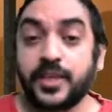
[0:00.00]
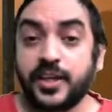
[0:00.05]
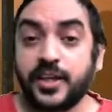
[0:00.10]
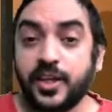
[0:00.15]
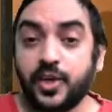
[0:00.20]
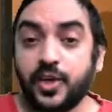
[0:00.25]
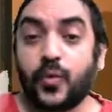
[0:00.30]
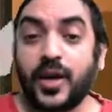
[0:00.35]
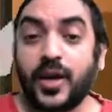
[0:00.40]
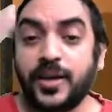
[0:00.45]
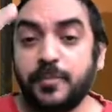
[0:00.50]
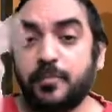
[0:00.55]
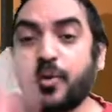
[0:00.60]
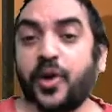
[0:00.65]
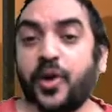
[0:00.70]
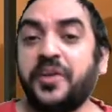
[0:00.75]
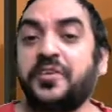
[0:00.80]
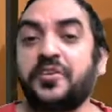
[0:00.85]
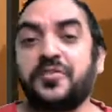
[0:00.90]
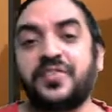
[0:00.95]
One
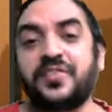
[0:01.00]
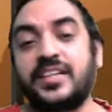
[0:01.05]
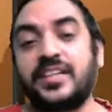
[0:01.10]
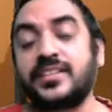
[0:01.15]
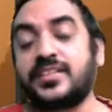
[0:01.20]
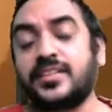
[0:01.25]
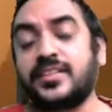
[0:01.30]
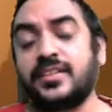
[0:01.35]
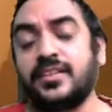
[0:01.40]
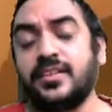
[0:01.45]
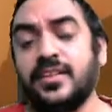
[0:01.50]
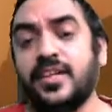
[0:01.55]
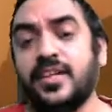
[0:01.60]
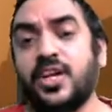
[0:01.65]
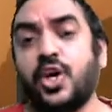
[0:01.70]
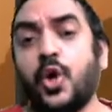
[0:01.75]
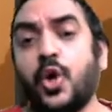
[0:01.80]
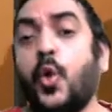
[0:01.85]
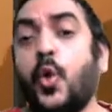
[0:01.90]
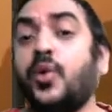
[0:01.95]
point of concern,
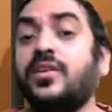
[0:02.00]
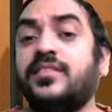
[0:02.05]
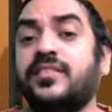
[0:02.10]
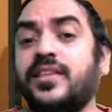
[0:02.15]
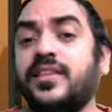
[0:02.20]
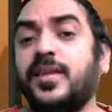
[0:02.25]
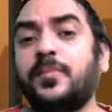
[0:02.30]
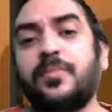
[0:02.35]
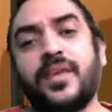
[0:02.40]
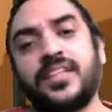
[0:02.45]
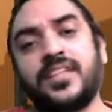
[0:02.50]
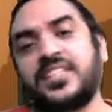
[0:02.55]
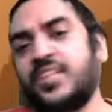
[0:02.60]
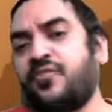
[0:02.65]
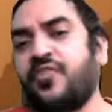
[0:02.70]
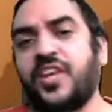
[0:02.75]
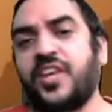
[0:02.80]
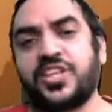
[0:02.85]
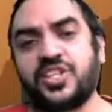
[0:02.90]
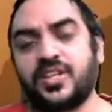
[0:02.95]
wholesale price
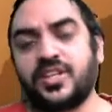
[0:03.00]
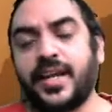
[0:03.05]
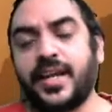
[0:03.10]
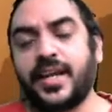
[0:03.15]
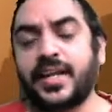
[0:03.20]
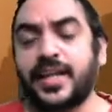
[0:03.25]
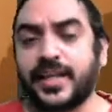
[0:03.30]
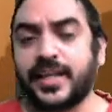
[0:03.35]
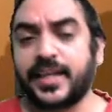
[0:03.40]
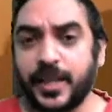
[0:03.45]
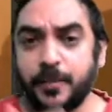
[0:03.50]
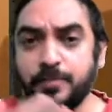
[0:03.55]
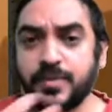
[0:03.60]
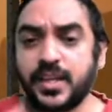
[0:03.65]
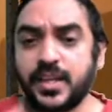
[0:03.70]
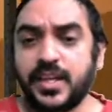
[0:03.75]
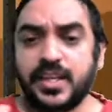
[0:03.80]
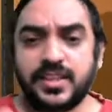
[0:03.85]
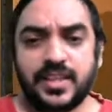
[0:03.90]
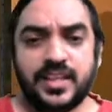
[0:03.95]
inflation data came.
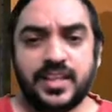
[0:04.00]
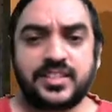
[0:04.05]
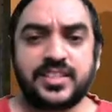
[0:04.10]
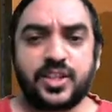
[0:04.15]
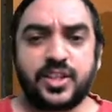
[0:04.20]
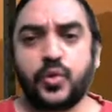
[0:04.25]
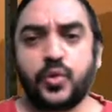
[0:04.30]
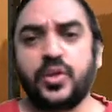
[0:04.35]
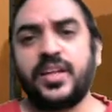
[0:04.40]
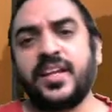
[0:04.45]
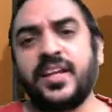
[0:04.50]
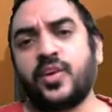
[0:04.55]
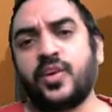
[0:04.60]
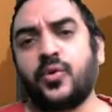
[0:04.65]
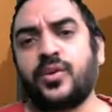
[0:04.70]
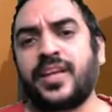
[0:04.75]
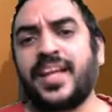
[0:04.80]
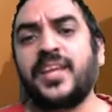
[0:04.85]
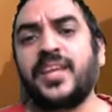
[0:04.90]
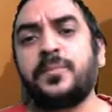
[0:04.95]
That's only
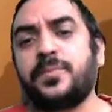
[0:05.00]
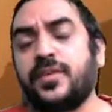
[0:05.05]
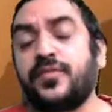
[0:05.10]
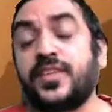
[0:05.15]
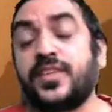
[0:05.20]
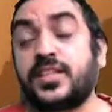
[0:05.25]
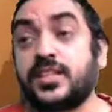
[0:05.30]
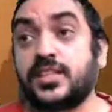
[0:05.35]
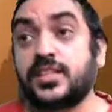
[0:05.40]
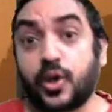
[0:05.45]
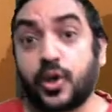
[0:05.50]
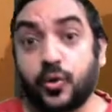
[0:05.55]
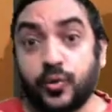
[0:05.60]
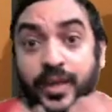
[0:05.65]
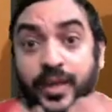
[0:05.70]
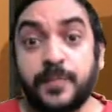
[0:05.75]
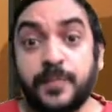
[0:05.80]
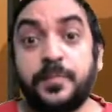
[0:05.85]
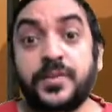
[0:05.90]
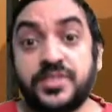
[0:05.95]
around 10, which is around
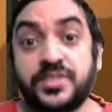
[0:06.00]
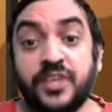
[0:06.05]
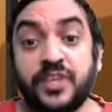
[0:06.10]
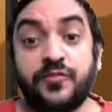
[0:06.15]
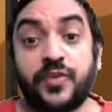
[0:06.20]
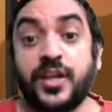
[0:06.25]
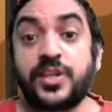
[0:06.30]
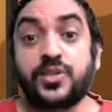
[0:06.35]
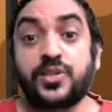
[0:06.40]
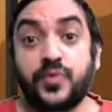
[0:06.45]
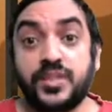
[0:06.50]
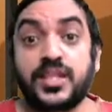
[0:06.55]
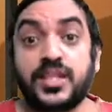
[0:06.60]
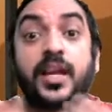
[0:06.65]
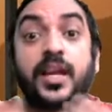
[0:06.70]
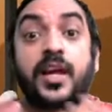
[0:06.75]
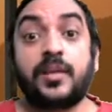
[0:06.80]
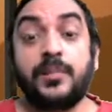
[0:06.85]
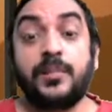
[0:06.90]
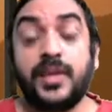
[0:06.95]
10% inflation, which is
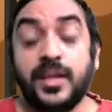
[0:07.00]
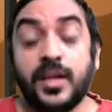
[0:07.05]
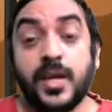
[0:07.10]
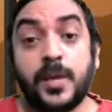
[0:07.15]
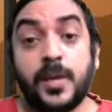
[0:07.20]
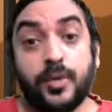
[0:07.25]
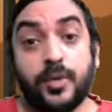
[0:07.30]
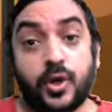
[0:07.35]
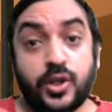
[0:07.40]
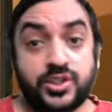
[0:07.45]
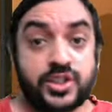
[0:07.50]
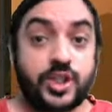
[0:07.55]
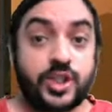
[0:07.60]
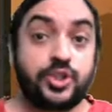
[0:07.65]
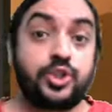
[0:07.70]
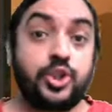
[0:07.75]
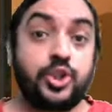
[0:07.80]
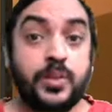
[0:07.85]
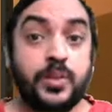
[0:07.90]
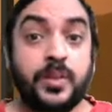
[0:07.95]
alarming because
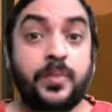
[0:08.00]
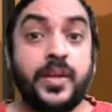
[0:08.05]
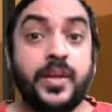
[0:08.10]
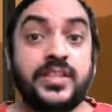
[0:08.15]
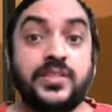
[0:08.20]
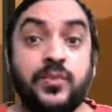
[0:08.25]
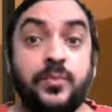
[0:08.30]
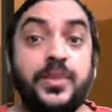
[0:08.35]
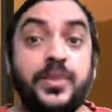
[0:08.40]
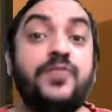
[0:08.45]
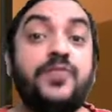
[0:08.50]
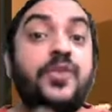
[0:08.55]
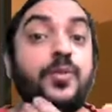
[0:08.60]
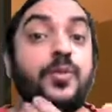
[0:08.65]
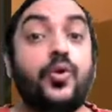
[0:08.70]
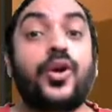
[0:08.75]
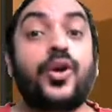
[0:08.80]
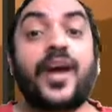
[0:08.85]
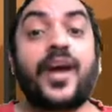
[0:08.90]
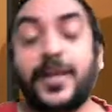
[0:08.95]
consumer price will be even
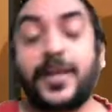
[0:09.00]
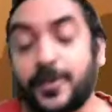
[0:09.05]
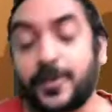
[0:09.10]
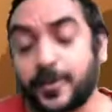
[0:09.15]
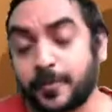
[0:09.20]
more higher.